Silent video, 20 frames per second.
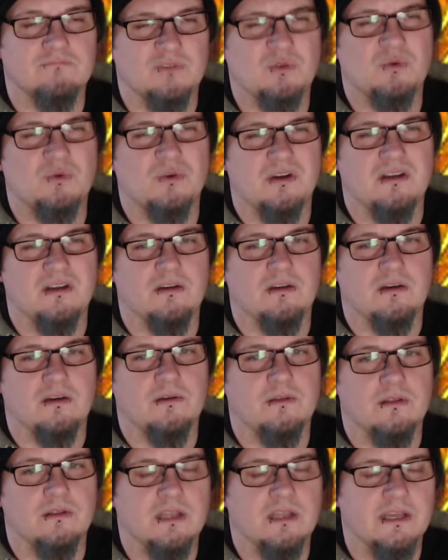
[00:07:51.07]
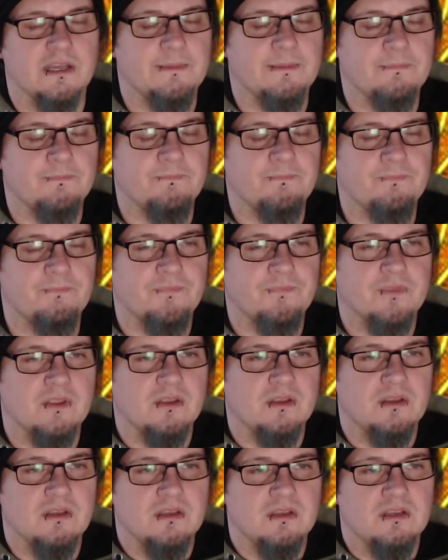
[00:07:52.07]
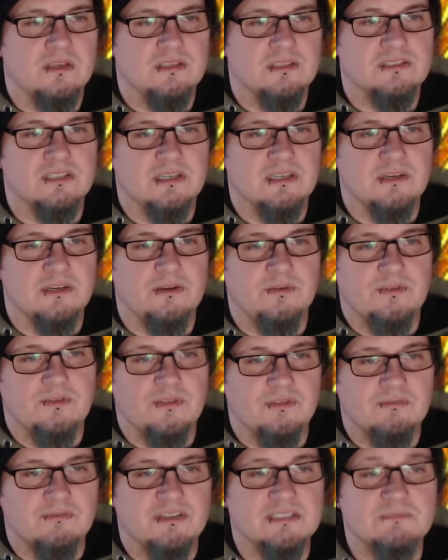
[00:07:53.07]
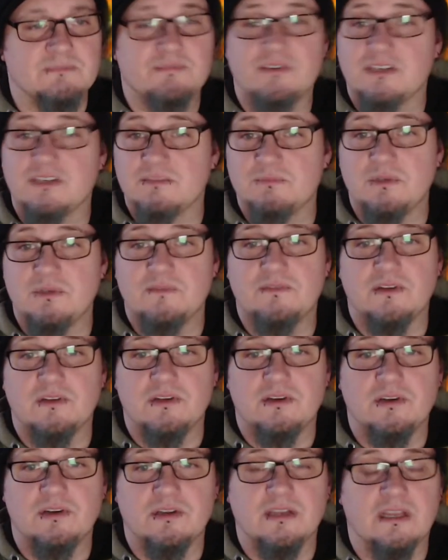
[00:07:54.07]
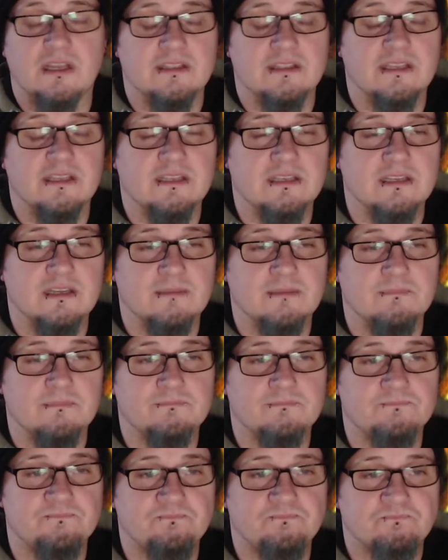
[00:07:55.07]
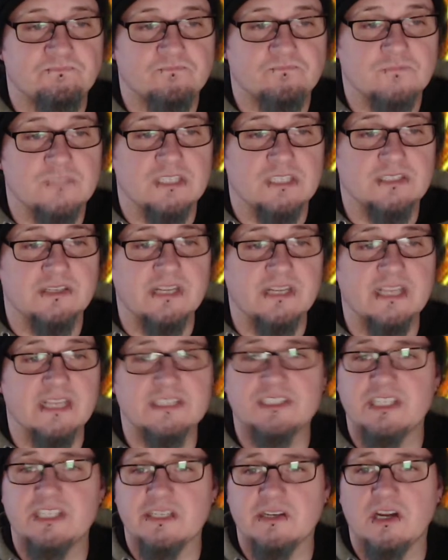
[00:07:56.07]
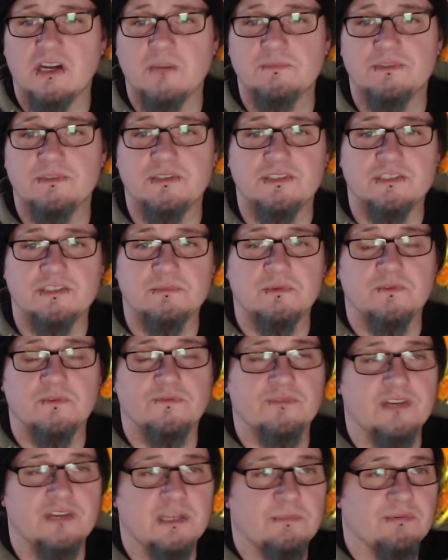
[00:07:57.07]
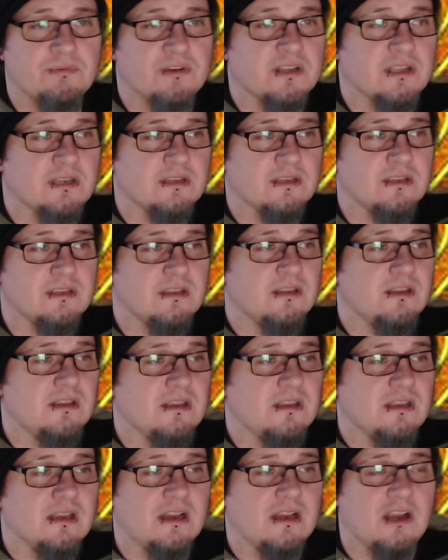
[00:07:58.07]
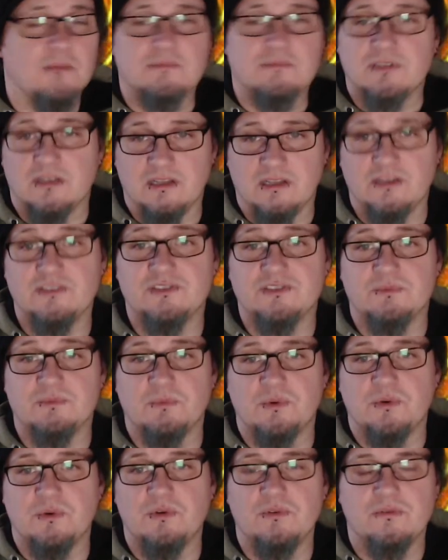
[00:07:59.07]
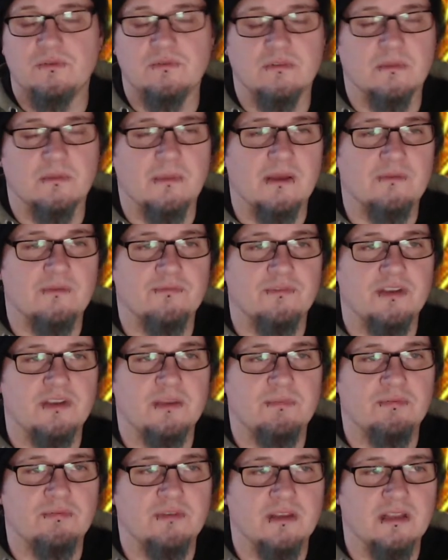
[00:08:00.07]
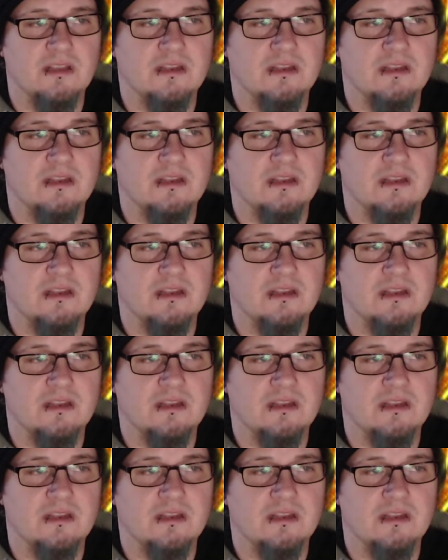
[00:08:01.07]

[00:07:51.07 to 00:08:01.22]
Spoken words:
quite a lot. So the resin printers moved along, and then, so next year I hope to do some more 3D printing. I hope to learn some more about 3D printing